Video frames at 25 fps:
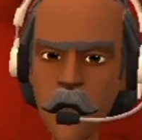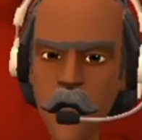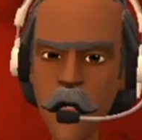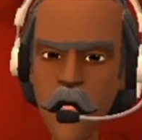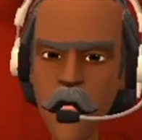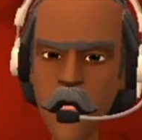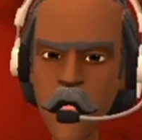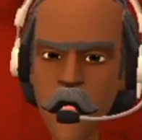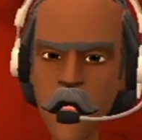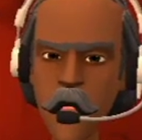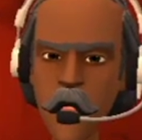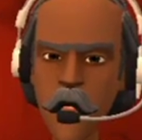
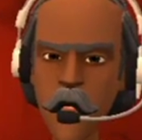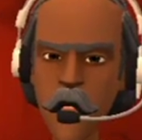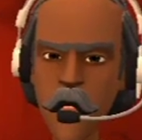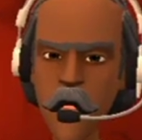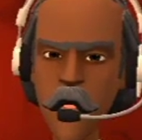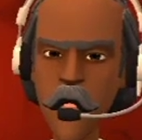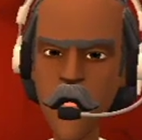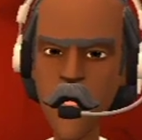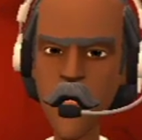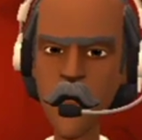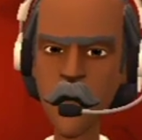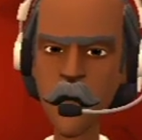And
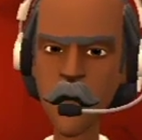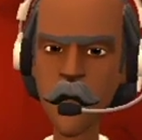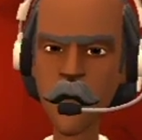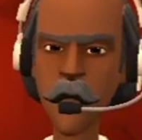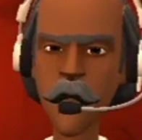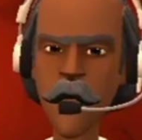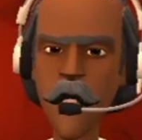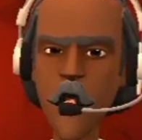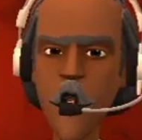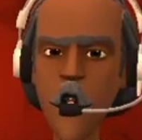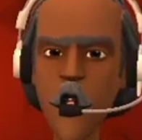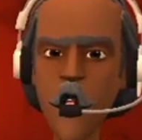damn
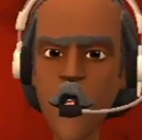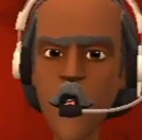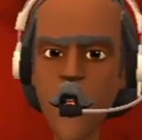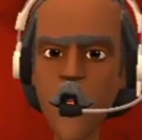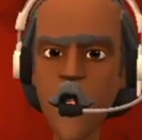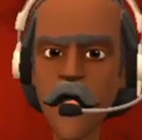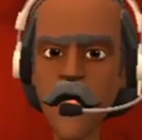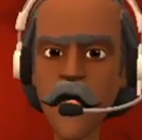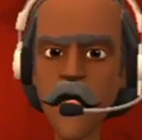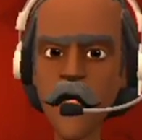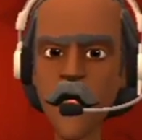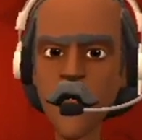sure
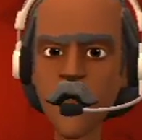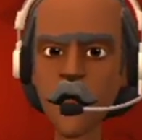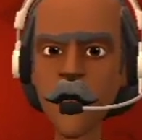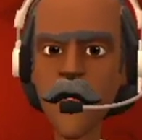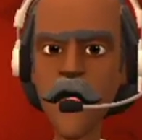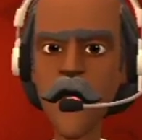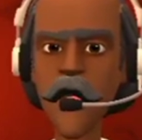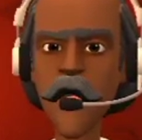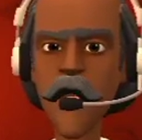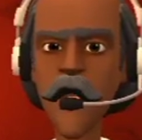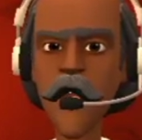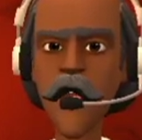won't
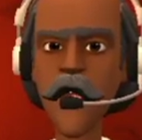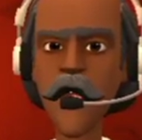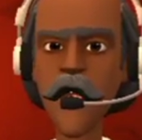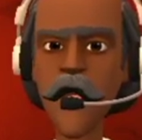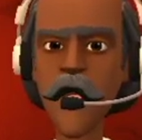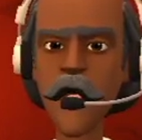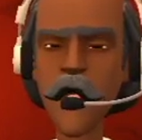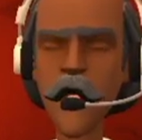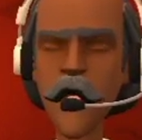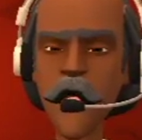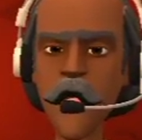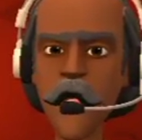be the
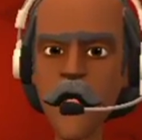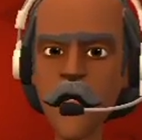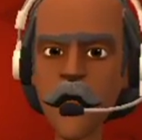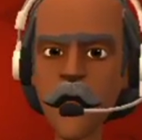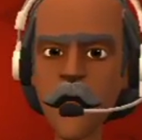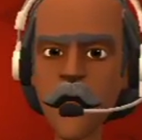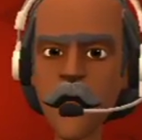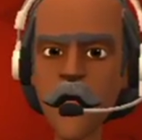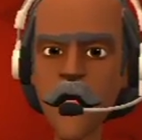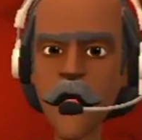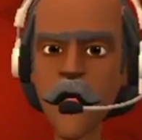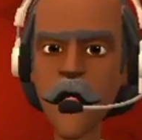
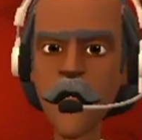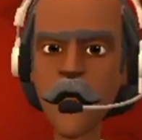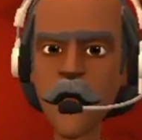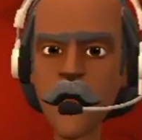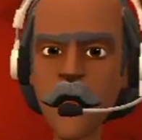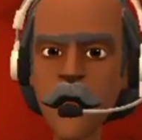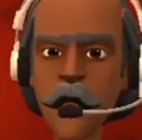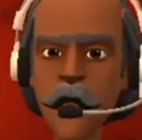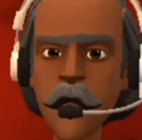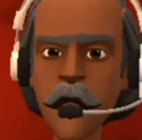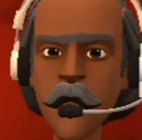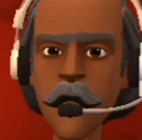last.
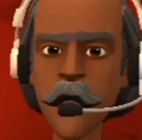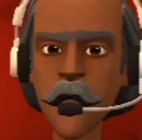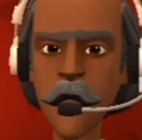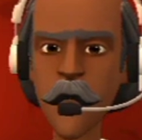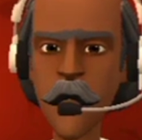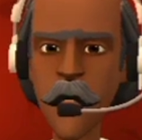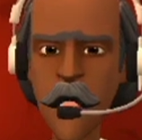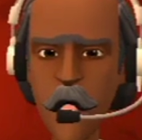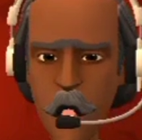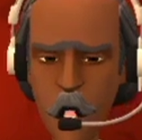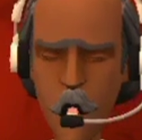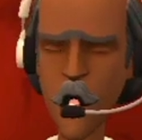
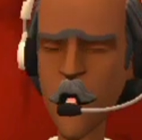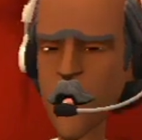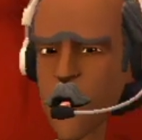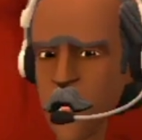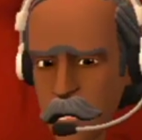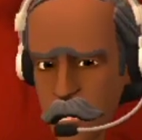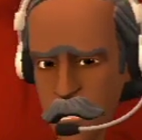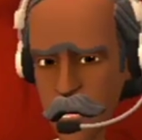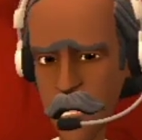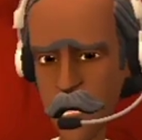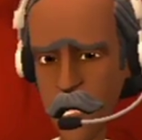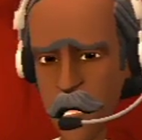You
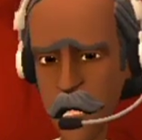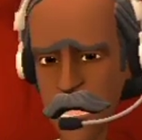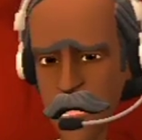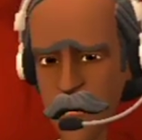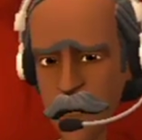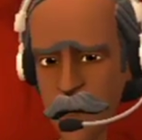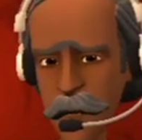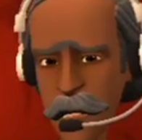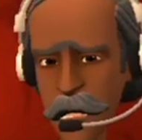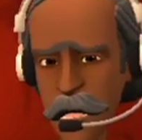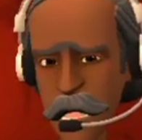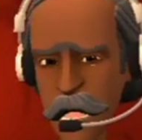
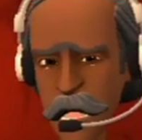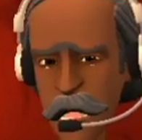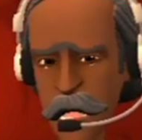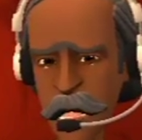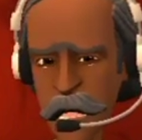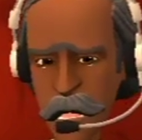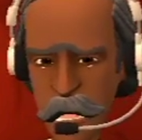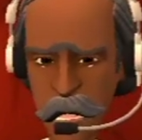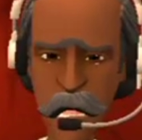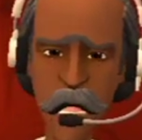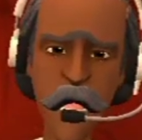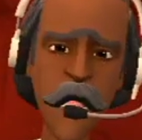social
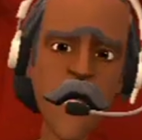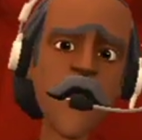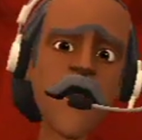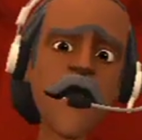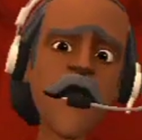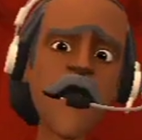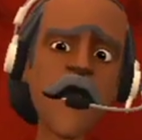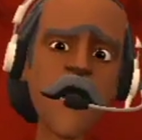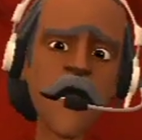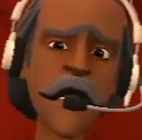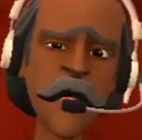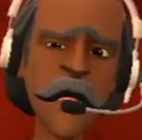media
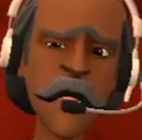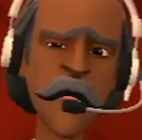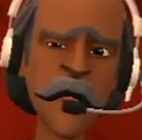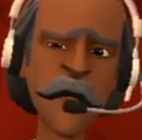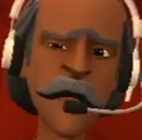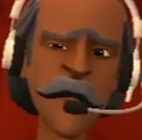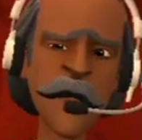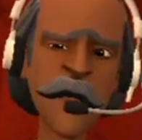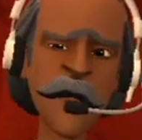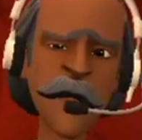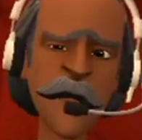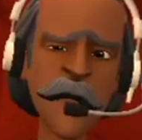nuts.
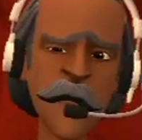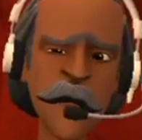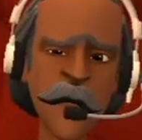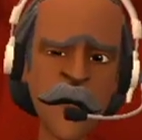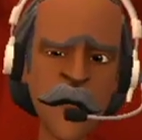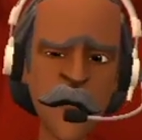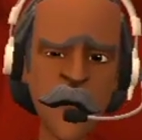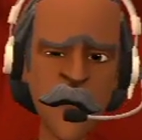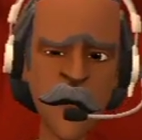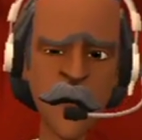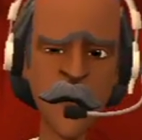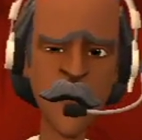
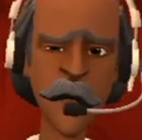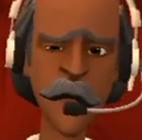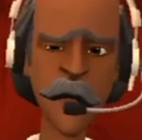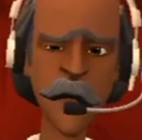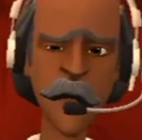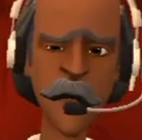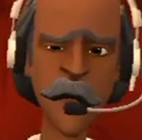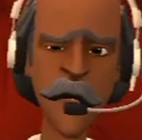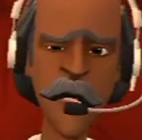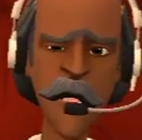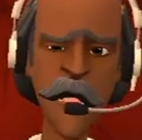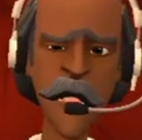
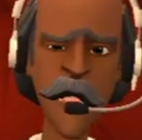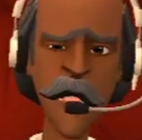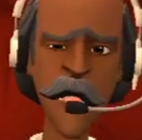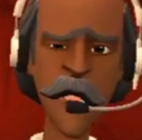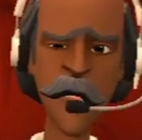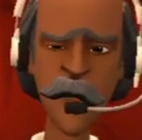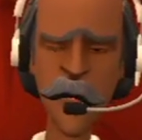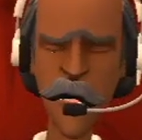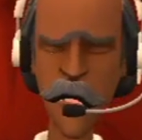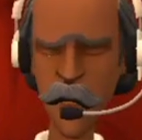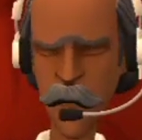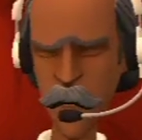Shut
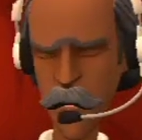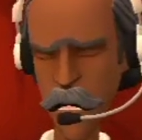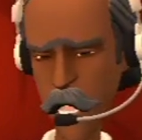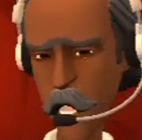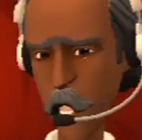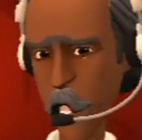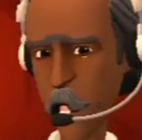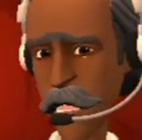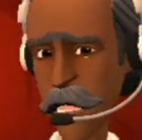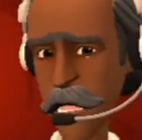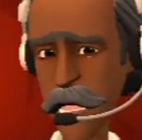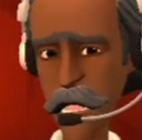up
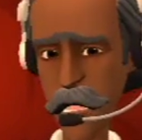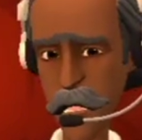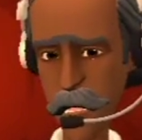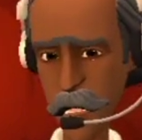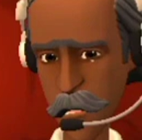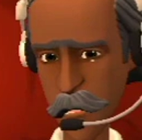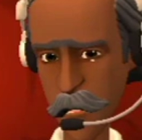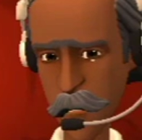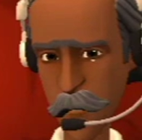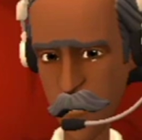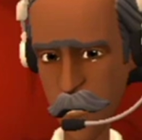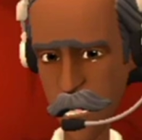about it
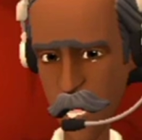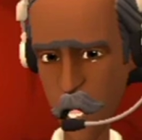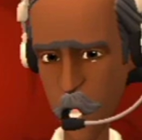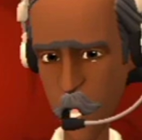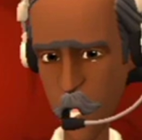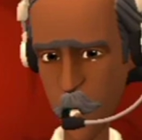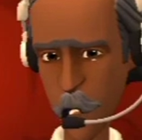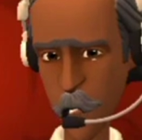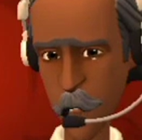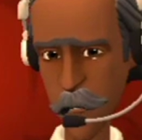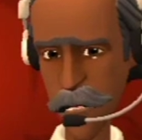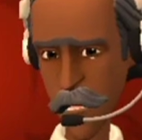and
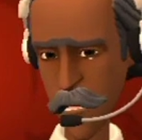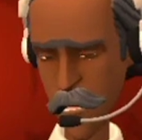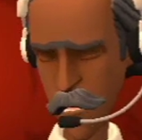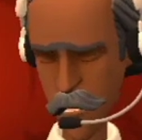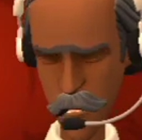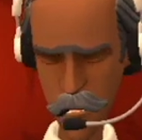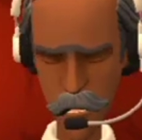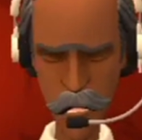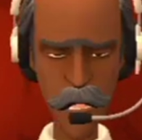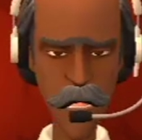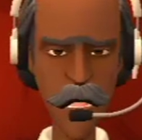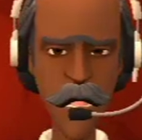stop
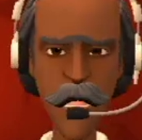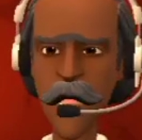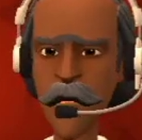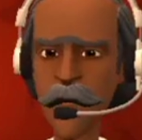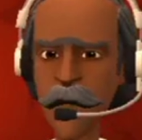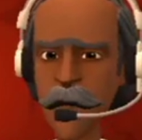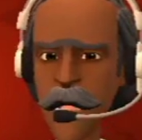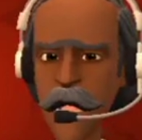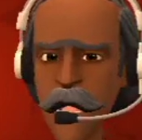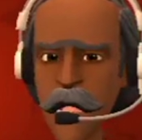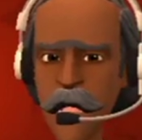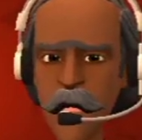
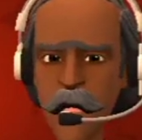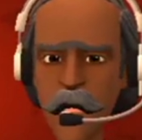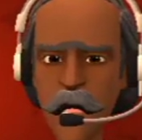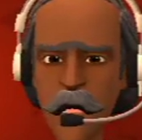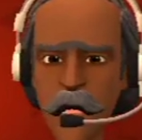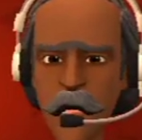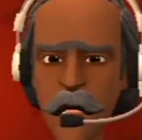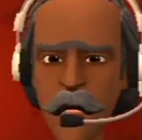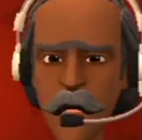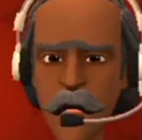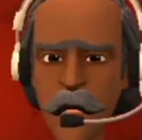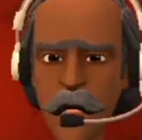acting
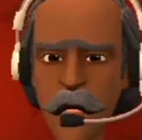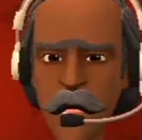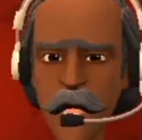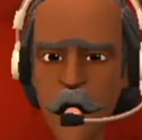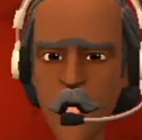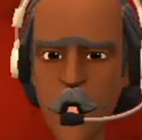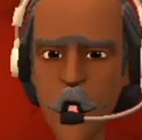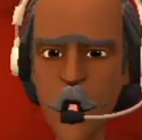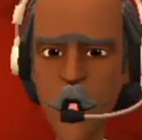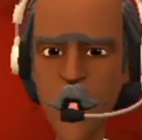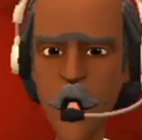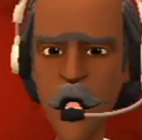brand
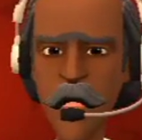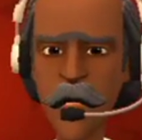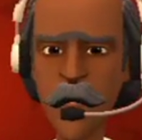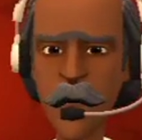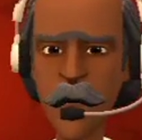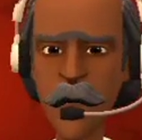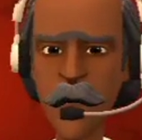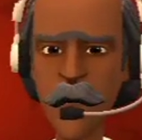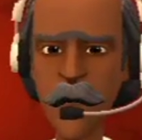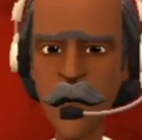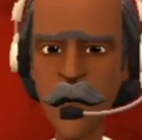new.